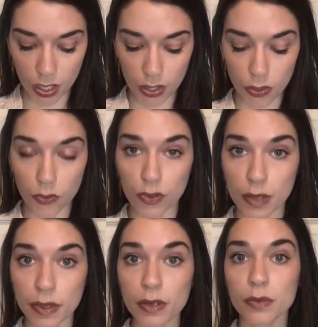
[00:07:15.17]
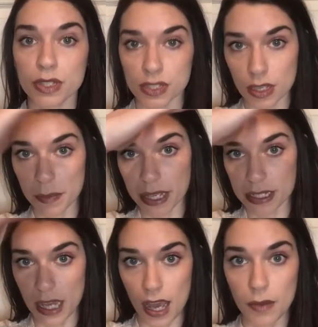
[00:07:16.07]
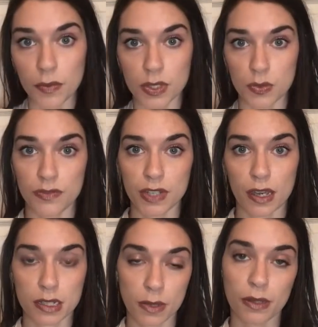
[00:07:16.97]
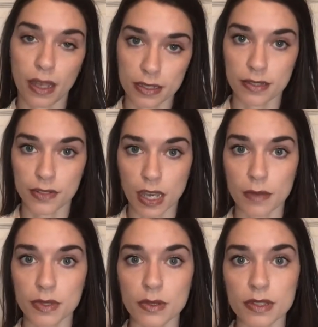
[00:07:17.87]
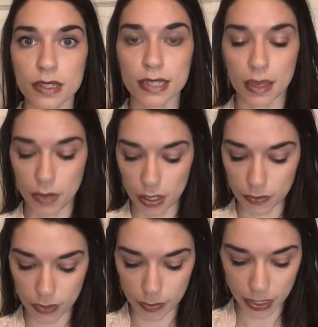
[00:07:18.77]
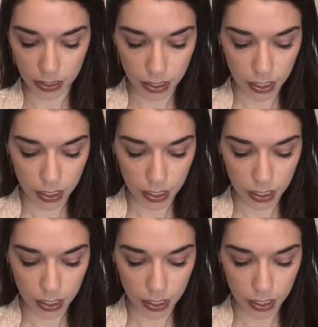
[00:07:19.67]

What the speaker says: The ribbon, which is up at top, which we've talked about lots of times, so it's the same kind of ribbon.